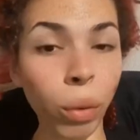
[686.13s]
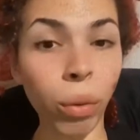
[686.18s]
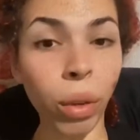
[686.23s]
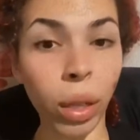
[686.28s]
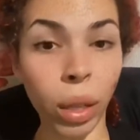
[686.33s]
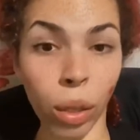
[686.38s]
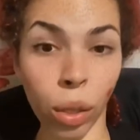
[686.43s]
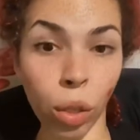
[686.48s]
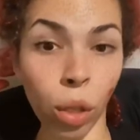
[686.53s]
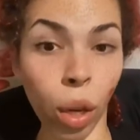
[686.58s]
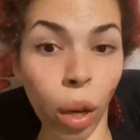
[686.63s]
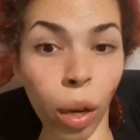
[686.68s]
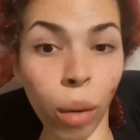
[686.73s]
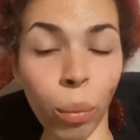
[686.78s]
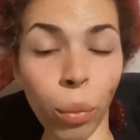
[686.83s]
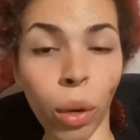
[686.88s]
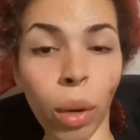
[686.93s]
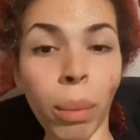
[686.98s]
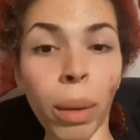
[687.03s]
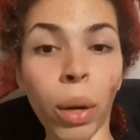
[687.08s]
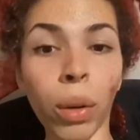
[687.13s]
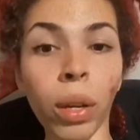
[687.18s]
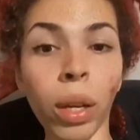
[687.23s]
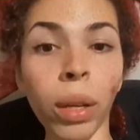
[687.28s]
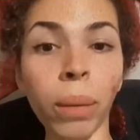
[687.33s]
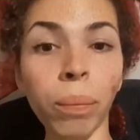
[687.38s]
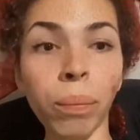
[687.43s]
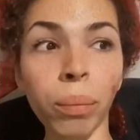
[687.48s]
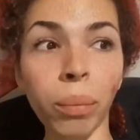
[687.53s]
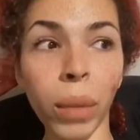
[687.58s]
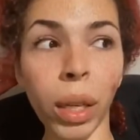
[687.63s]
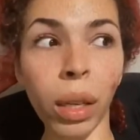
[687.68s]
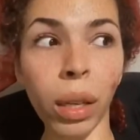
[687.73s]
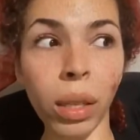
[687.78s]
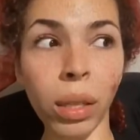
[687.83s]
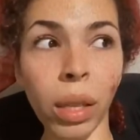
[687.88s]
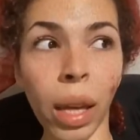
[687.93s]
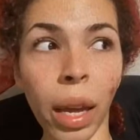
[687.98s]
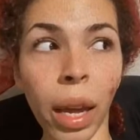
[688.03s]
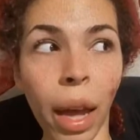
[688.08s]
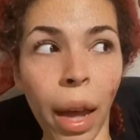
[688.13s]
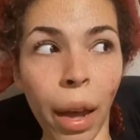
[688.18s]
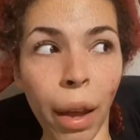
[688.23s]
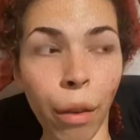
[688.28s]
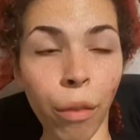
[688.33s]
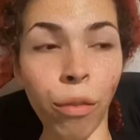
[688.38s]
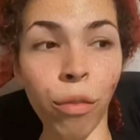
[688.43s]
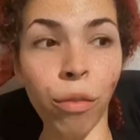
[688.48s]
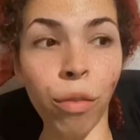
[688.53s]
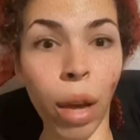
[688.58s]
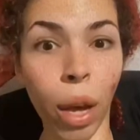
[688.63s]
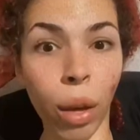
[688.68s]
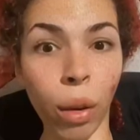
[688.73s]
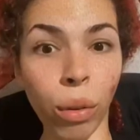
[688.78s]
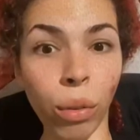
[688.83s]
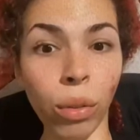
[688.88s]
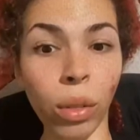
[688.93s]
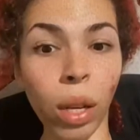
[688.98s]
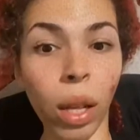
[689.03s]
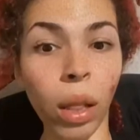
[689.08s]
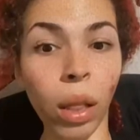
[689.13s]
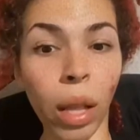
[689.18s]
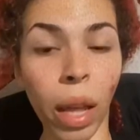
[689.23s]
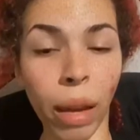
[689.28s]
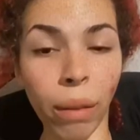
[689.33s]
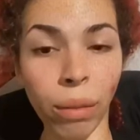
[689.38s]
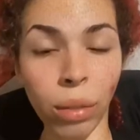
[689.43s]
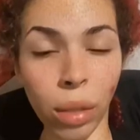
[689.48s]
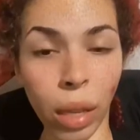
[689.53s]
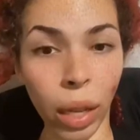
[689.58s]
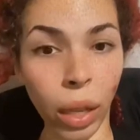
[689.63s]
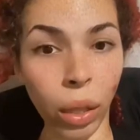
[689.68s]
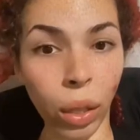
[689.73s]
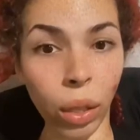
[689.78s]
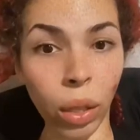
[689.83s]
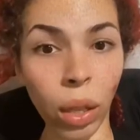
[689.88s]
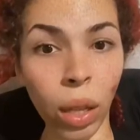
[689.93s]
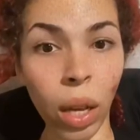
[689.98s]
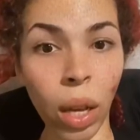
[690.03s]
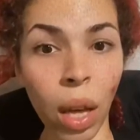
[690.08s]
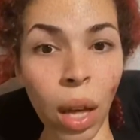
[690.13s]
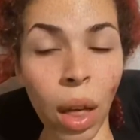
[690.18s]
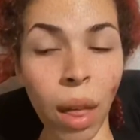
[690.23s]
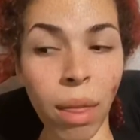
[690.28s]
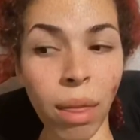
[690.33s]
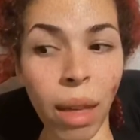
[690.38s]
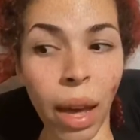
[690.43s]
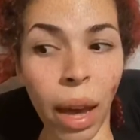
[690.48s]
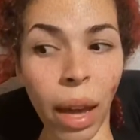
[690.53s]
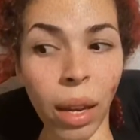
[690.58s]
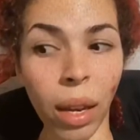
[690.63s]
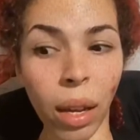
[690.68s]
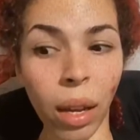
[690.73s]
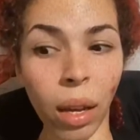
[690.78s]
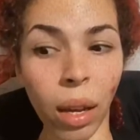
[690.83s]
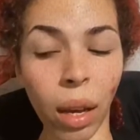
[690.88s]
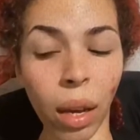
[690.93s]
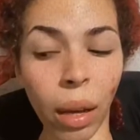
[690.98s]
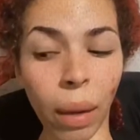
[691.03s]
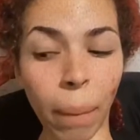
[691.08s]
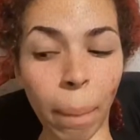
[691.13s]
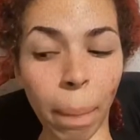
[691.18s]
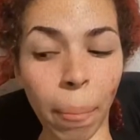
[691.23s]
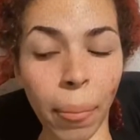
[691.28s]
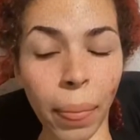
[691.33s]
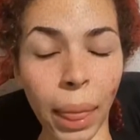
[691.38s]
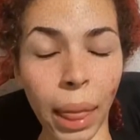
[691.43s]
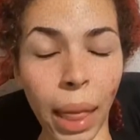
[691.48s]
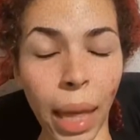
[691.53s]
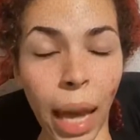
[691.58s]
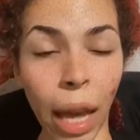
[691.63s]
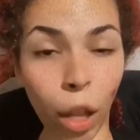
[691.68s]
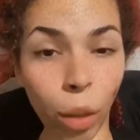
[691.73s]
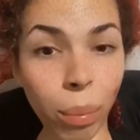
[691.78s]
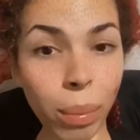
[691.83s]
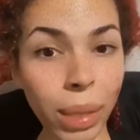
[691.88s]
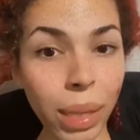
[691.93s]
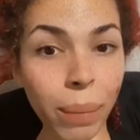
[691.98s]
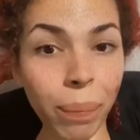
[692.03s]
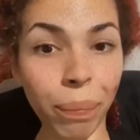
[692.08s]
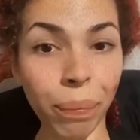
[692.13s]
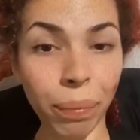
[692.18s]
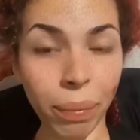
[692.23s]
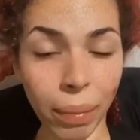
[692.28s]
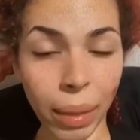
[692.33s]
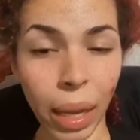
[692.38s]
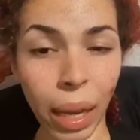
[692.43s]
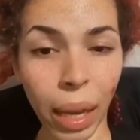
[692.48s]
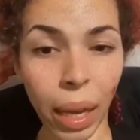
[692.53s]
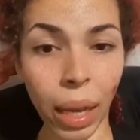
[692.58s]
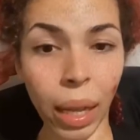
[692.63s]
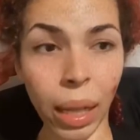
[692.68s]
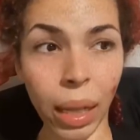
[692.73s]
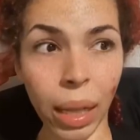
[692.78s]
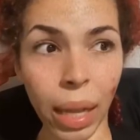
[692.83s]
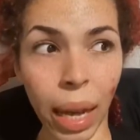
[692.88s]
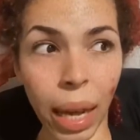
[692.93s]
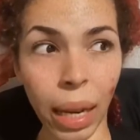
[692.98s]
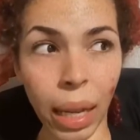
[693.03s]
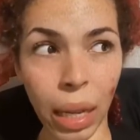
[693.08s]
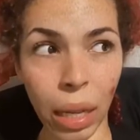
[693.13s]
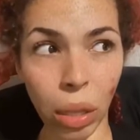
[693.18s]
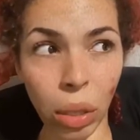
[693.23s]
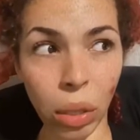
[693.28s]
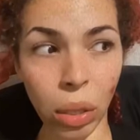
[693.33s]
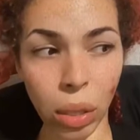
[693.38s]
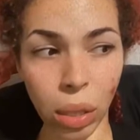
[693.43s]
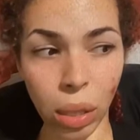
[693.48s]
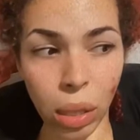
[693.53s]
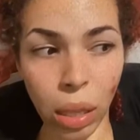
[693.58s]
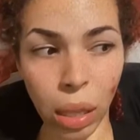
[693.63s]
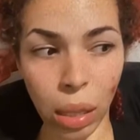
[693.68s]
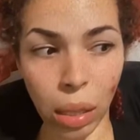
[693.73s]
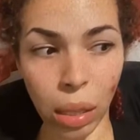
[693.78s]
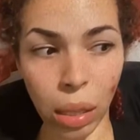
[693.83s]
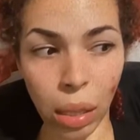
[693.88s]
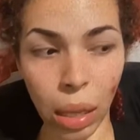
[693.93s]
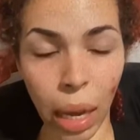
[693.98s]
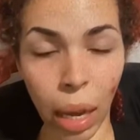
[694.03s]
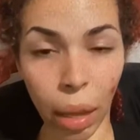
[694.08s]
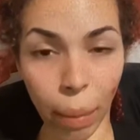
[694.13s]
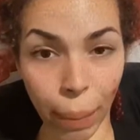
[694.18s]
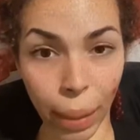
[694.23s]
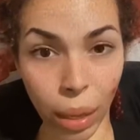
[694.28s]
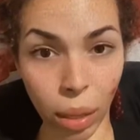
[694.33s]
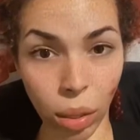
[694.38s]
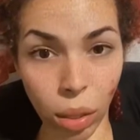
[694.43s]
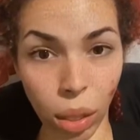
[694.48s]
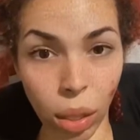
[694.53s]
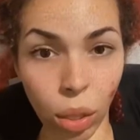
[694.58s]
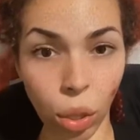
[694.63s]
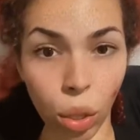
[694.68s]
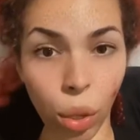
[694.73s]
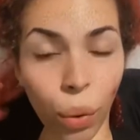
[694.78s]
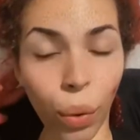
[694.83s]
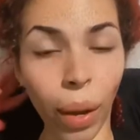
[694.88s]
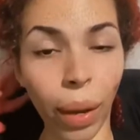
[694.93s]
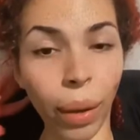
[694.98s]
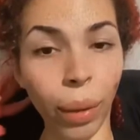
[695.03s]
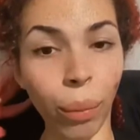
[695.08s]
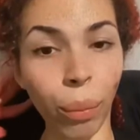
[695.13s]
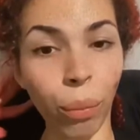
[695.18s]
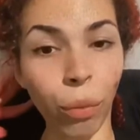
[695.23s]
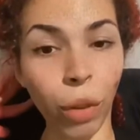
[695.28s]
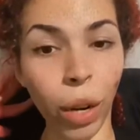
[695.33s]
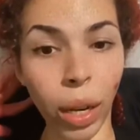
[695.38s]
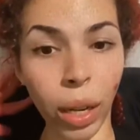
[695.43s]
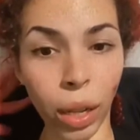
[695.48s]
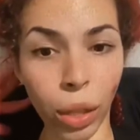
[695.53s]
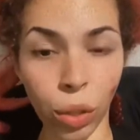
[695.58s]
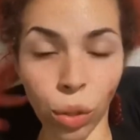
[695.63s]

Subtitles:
And I'm really ready to talk more about it because I have found a lifestyle that helps and that heals this ailment.